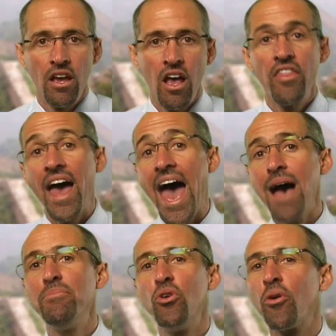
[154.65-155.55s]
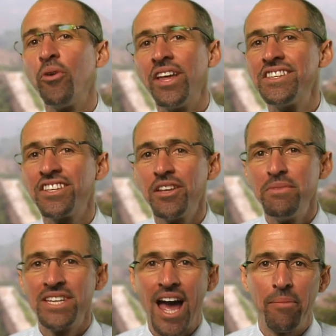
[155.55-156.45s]
The abnormal insulin
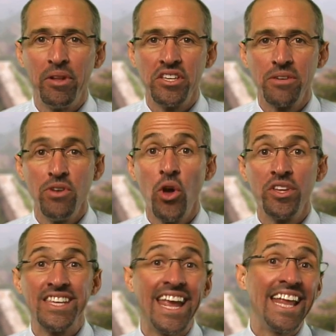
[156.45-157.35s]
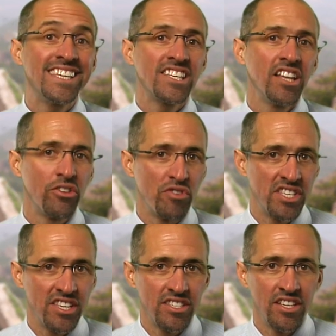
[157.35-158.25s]
metabolism, known as insulin
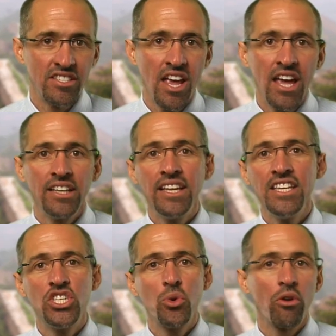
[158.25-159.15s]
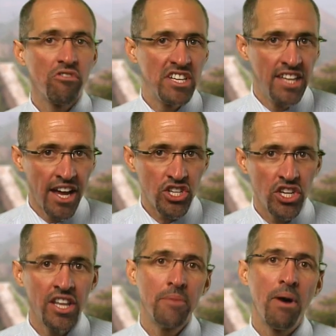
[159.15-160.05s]
resistance, leads to a
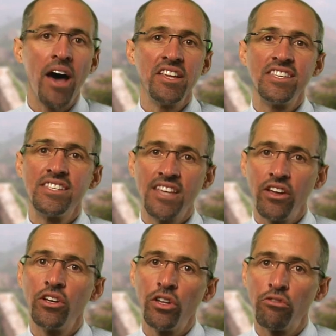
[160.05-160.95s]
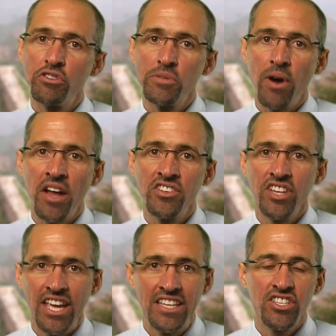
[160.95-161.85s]
reduction in the body's cellular response to
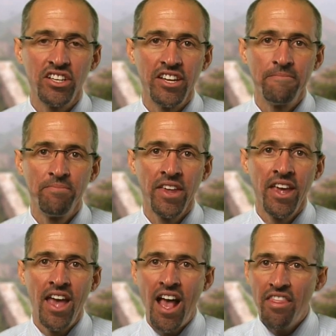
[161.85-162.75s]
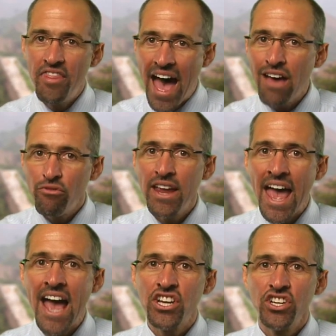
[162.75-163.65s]
insulin. That
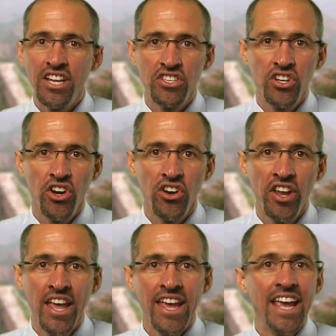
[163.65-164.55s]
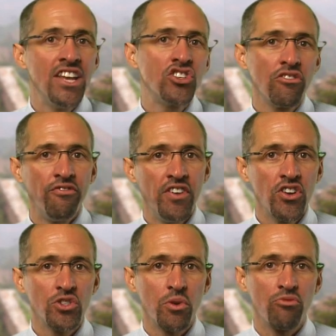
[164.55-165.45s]
reaction, in turn,
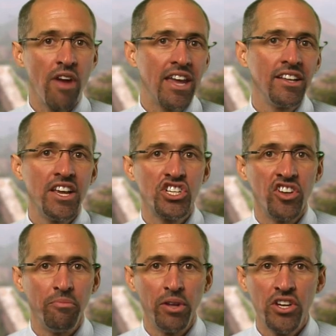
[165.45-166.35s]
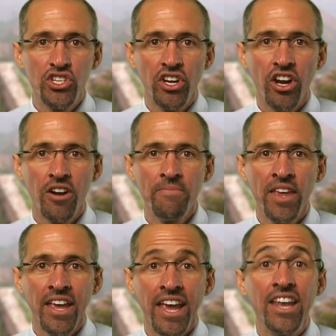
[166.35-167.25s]
interferes with regulation of blood sugar,
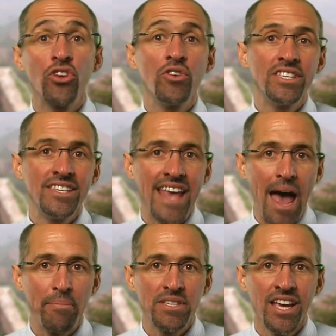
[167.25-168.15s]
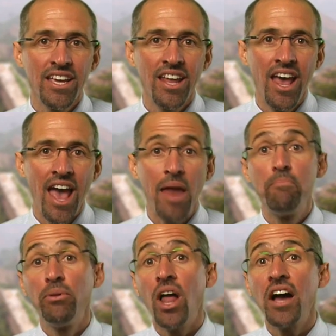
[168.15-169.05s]
increases appetite, and
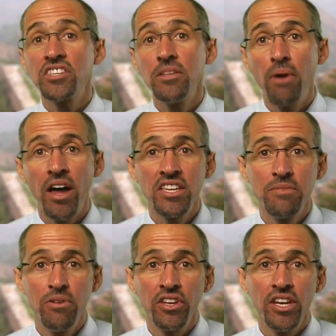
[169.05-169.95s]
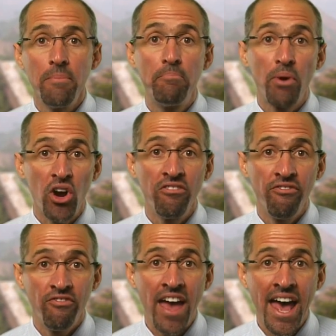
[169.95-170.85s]
blocks the body's ability to burn
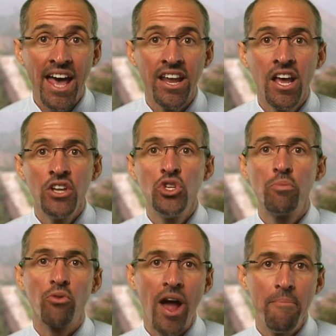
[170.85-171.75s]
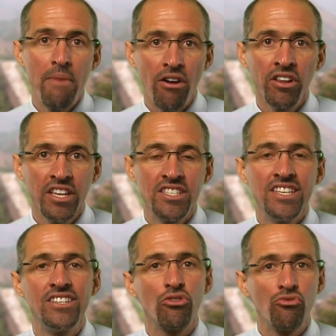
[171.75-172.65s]
fat due primarily to
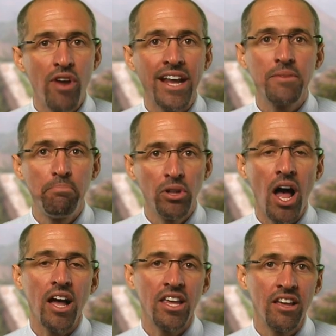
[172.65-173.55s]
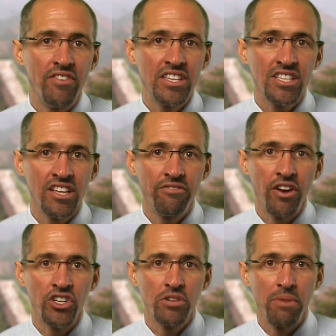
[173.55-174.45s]
direct blocking of insulin
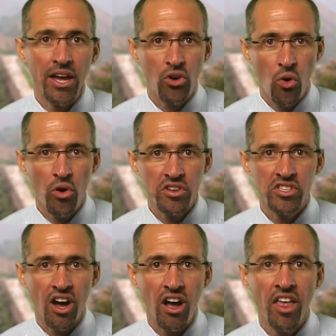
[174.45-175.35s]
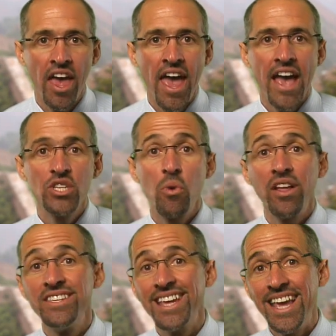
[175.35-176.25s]
function by cortisol, as
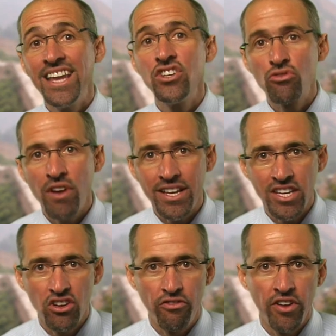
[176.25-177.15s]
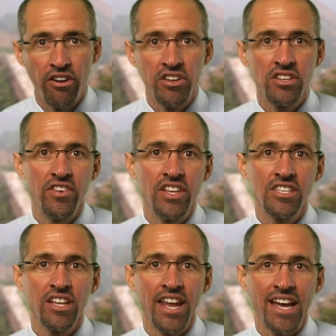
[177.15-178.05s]
well as indirect interference of
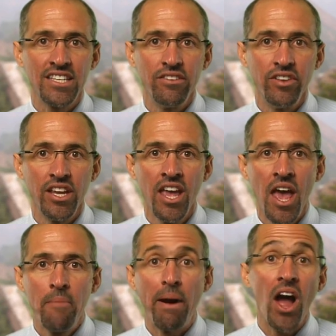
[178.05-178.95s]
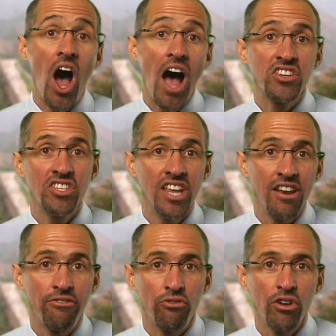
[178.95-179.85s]
insulin activity by
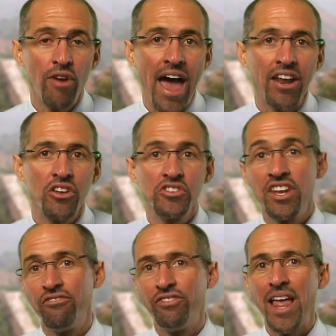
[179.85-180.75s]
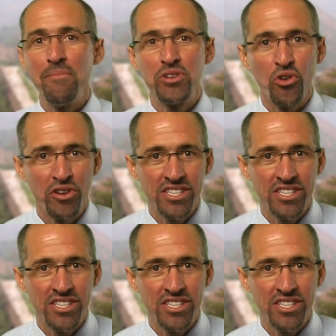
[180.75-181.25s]
oxidative free radicals and inflammatory